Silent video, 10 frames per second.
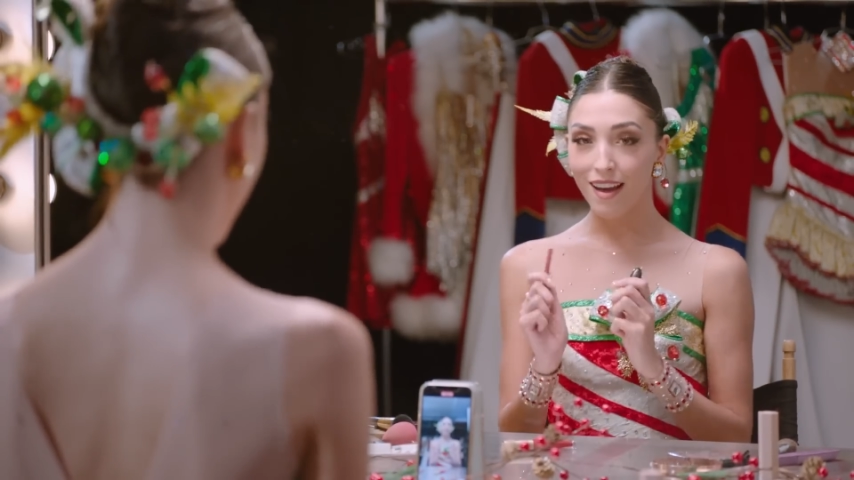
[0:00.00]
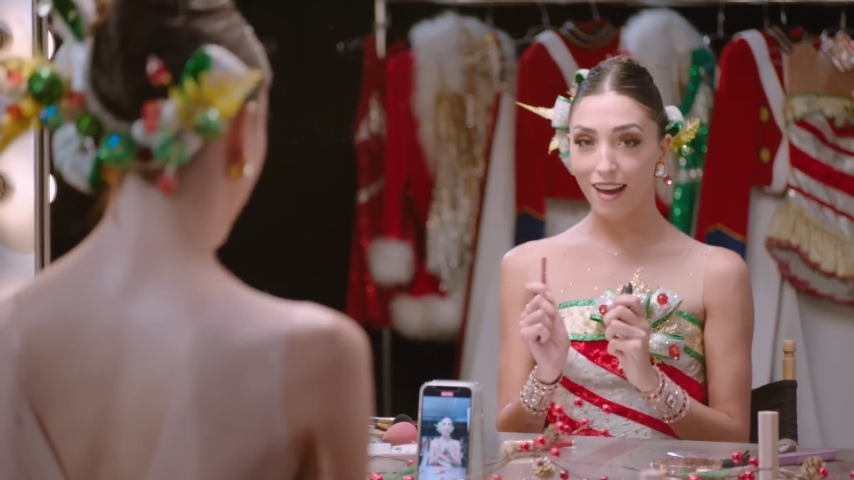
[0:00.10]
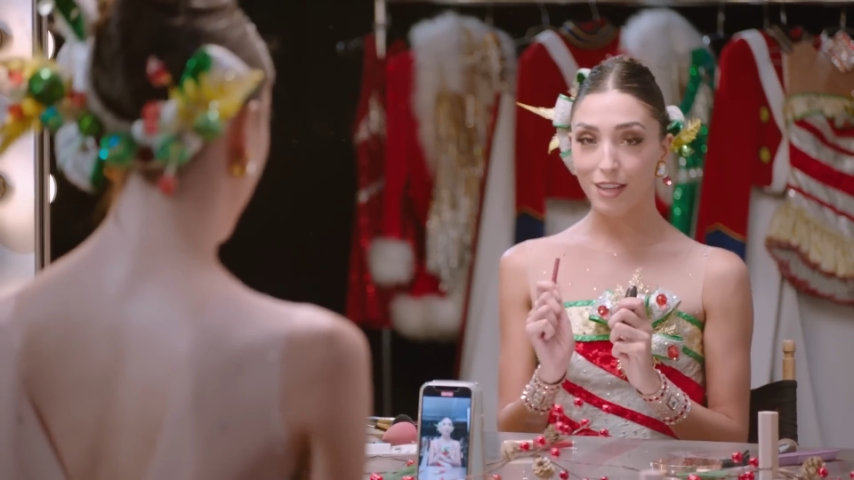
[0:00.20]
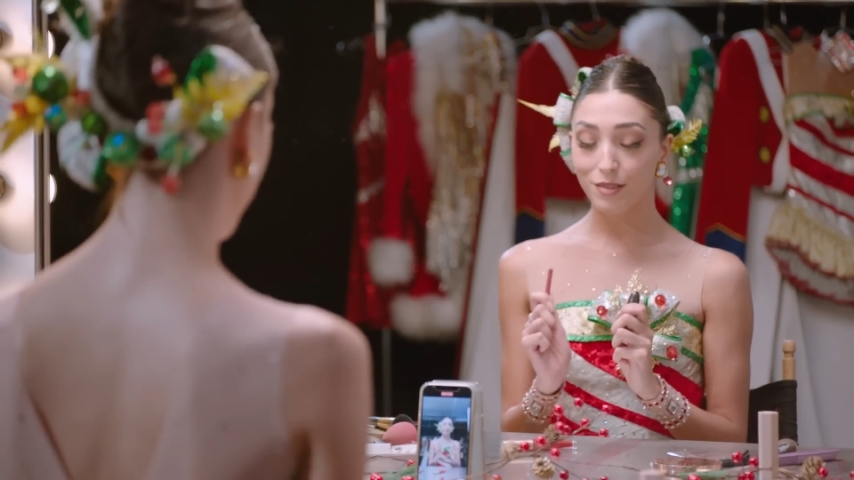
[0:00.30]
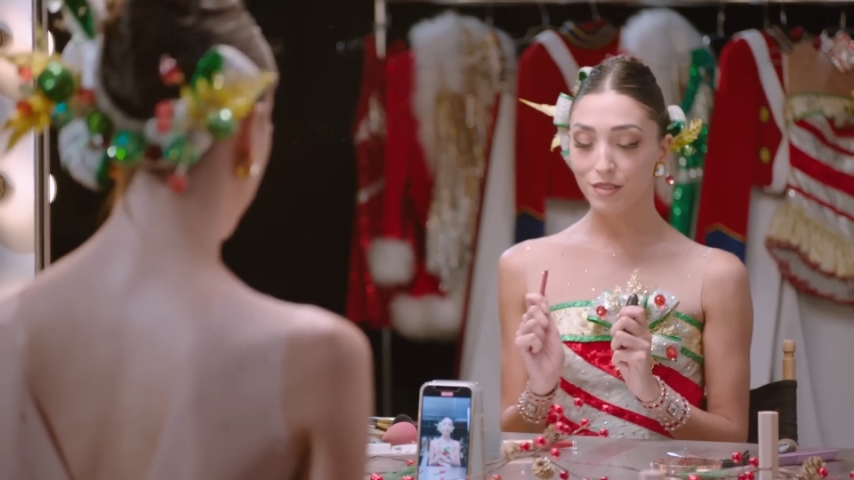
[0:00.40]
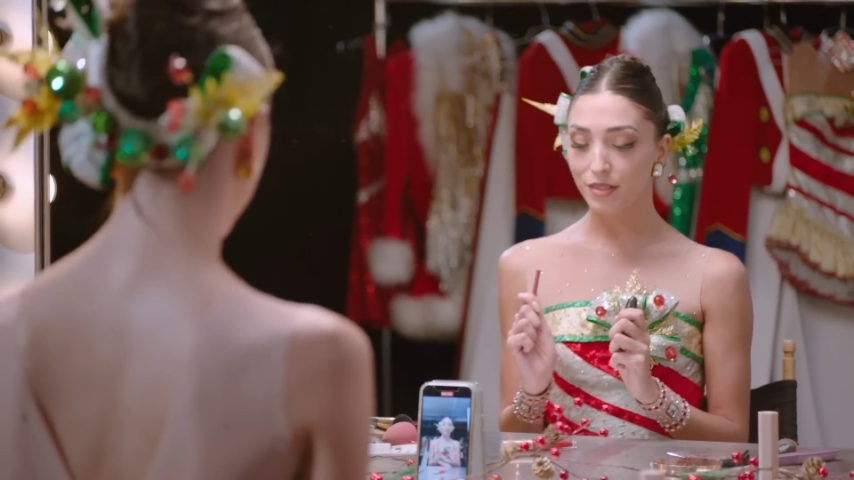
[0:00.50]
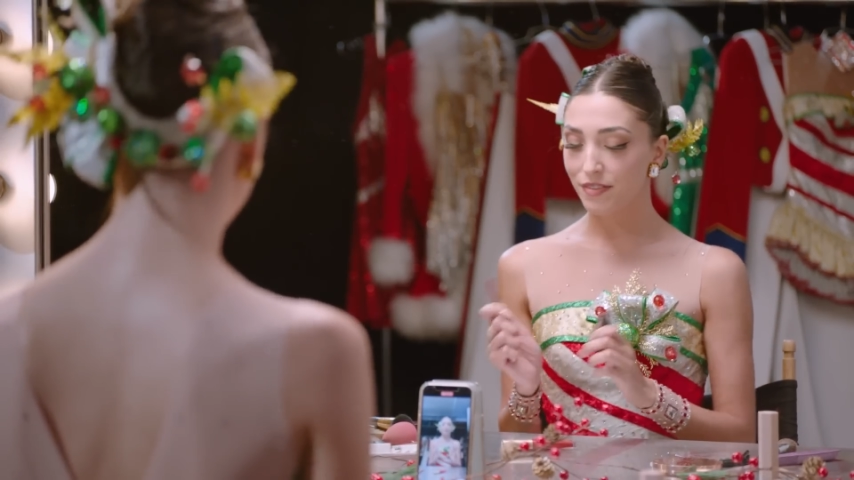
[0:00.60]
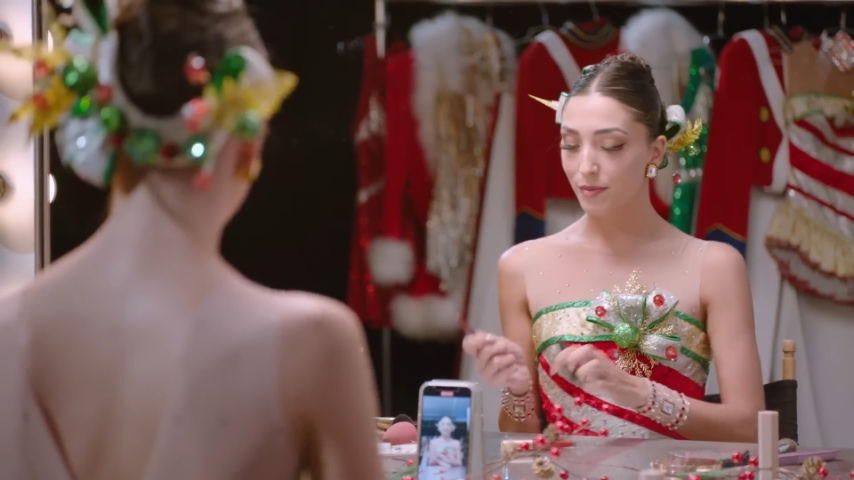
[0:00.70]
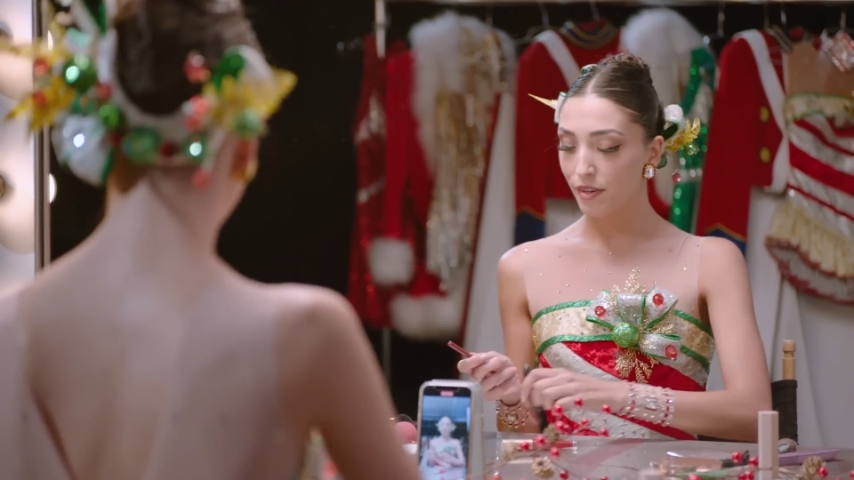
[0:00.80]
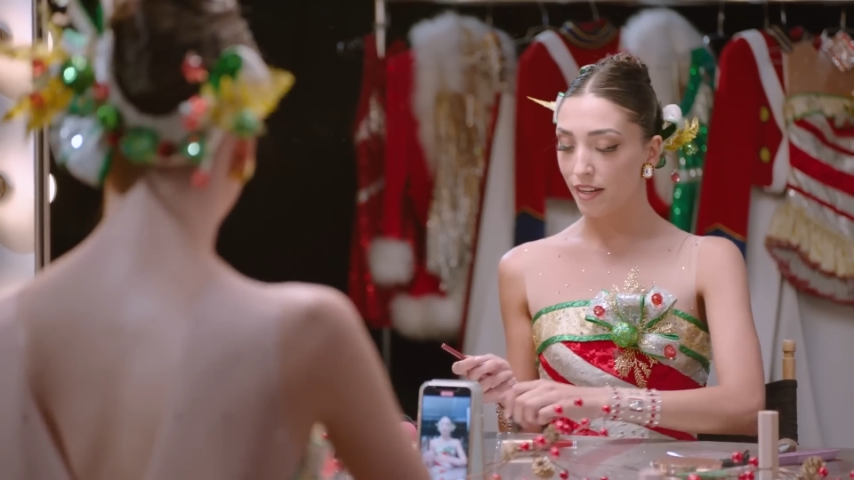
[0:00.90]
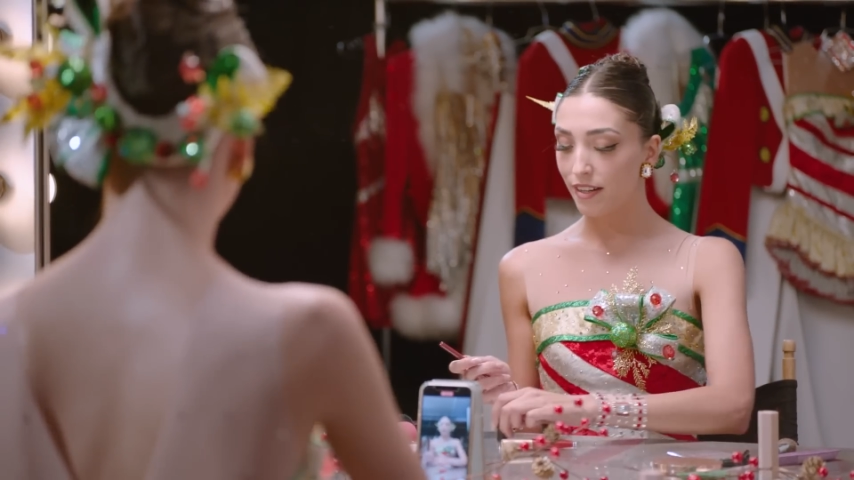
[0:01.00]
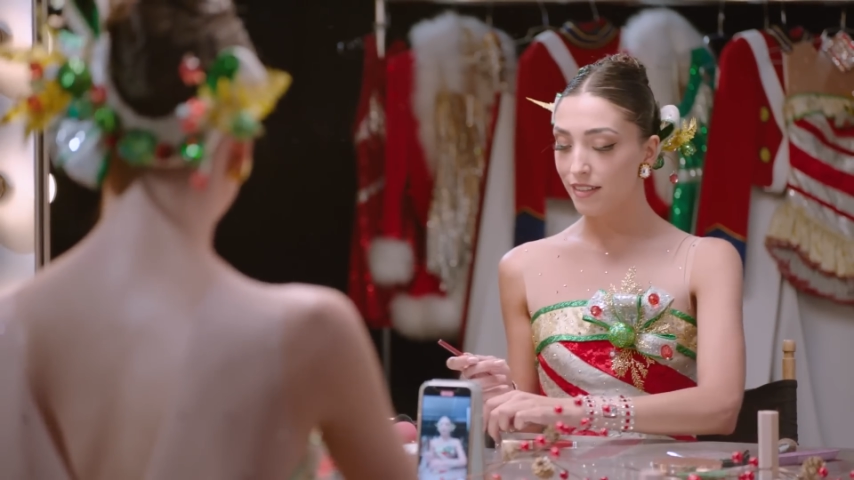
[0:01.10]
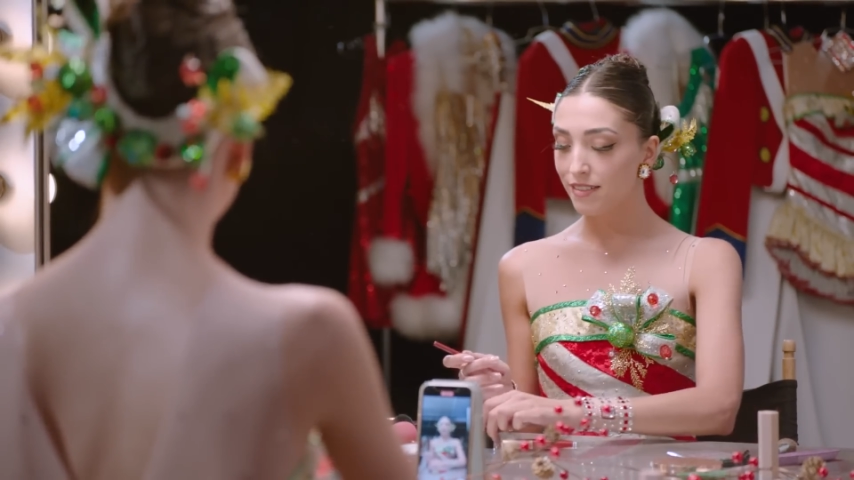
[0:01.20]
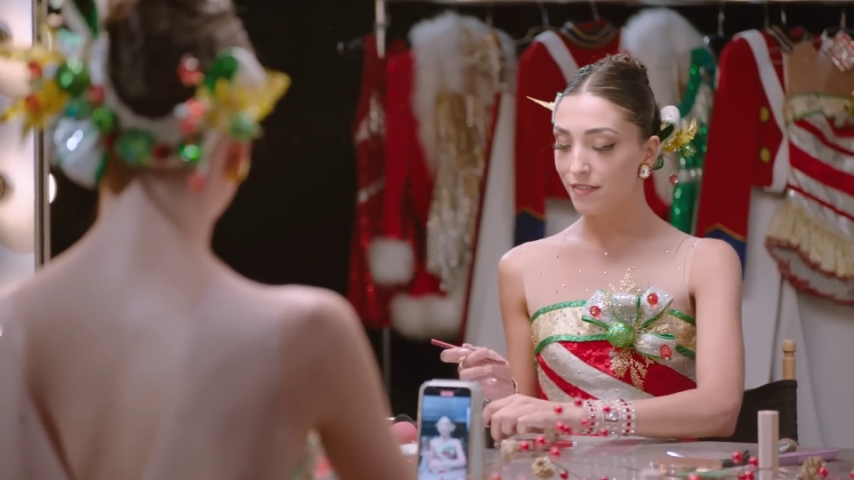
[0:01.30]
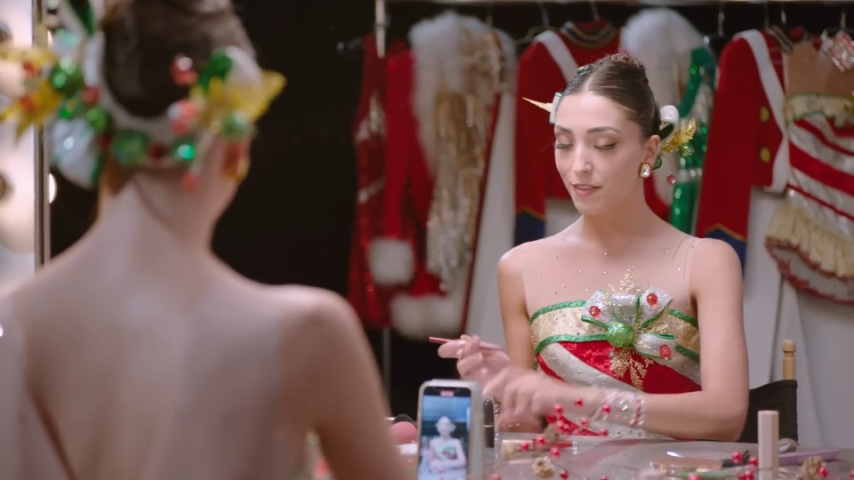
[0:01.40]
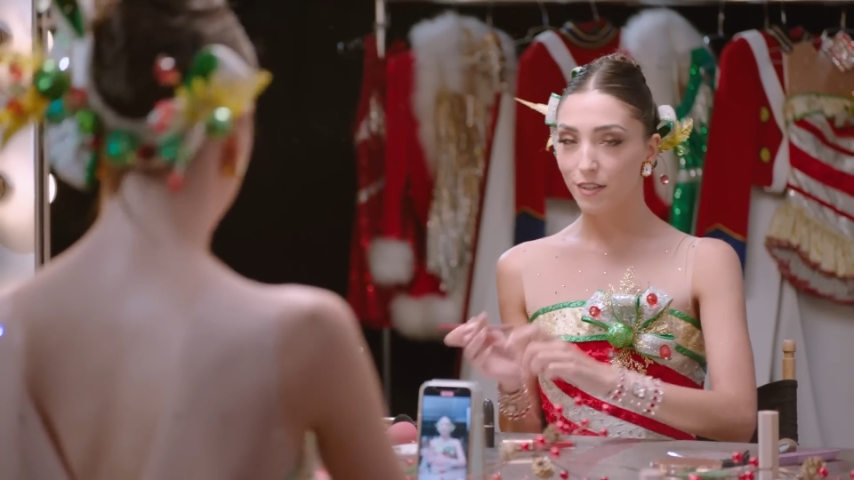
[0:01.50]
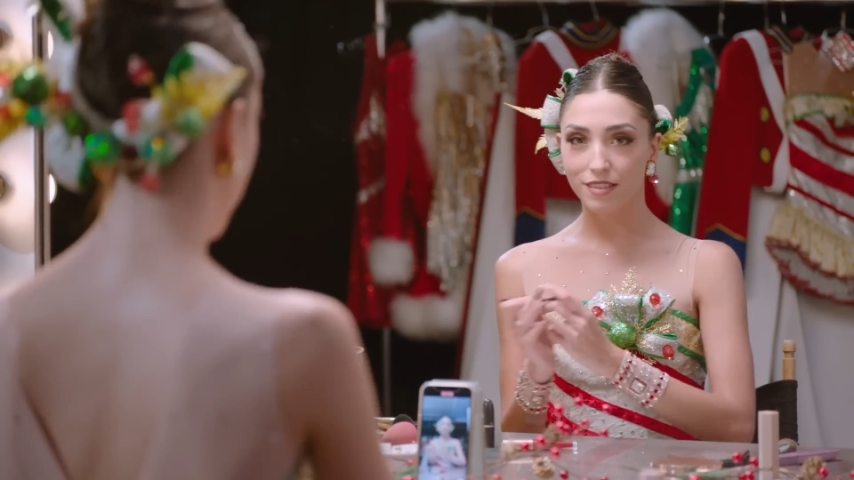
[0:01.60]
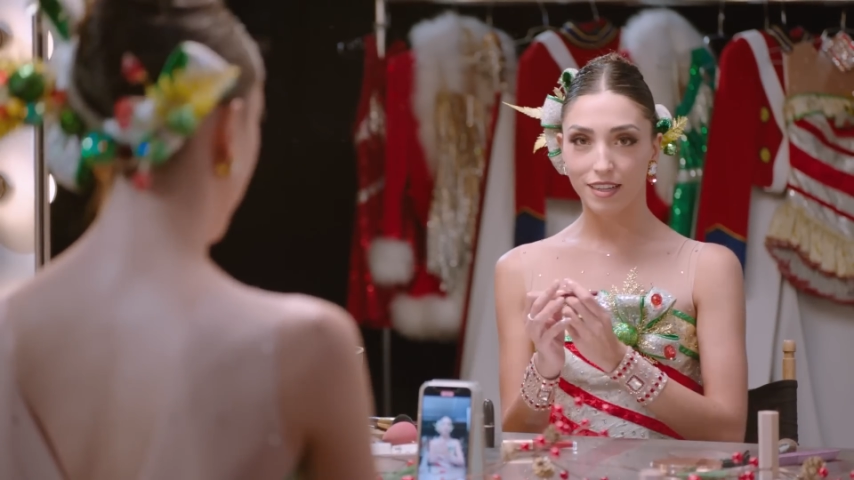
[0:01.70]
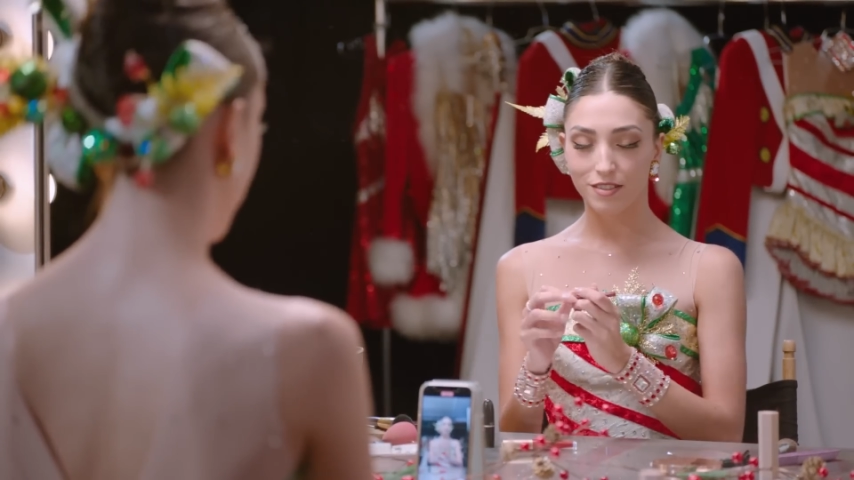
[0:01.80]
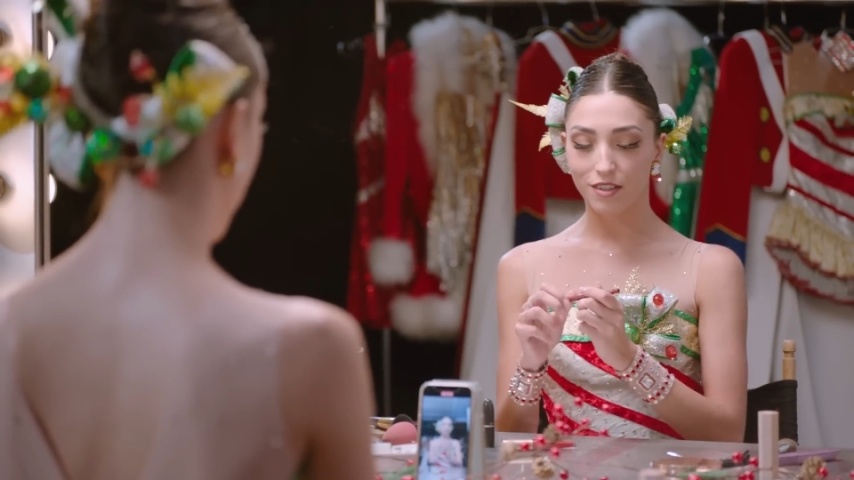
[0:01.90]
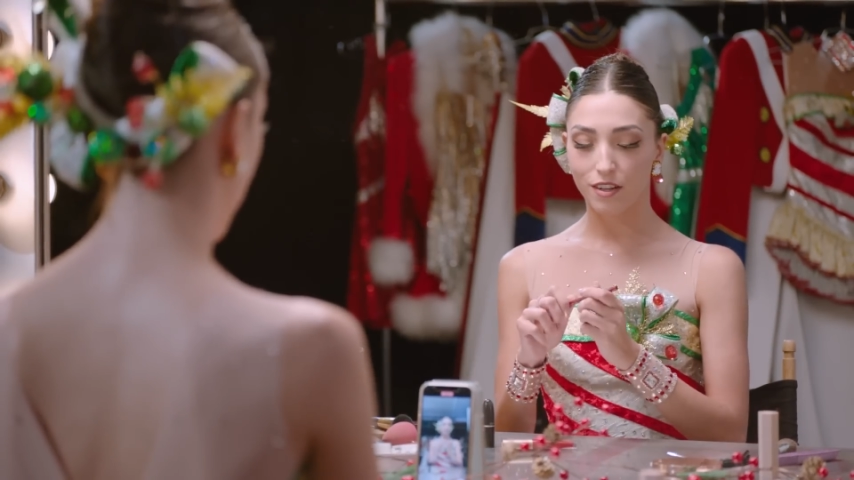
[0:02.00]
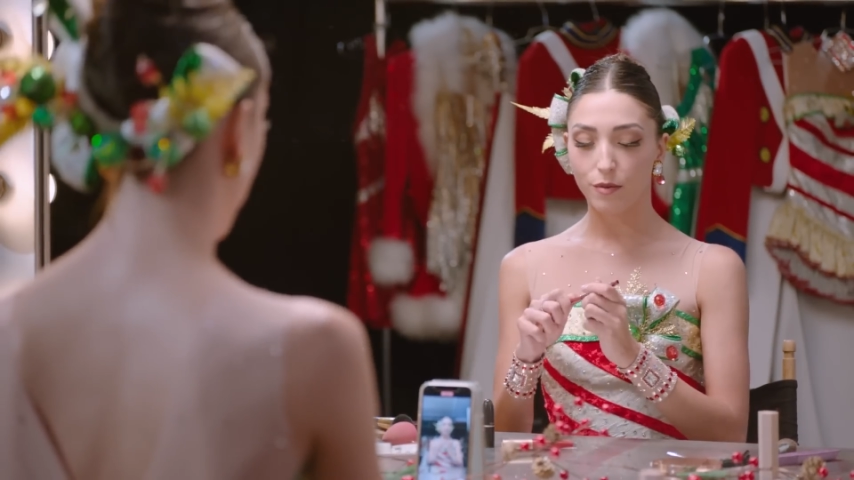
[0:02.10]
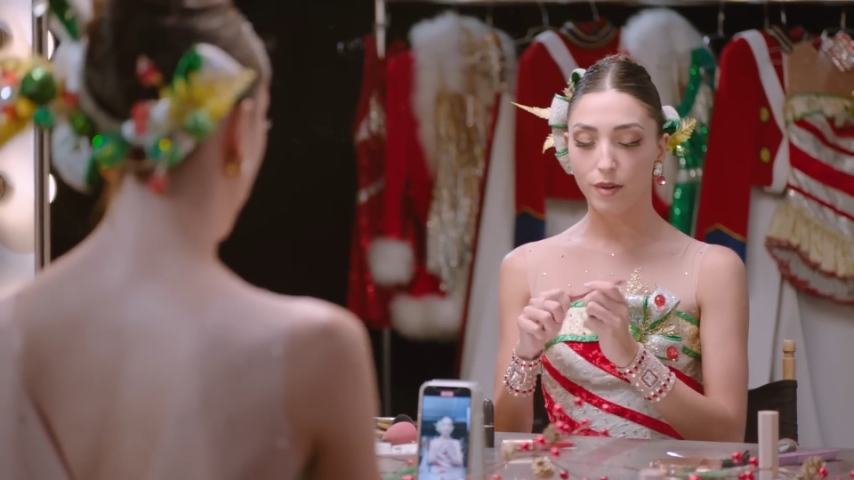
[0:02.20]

I use 3 different products. First, I start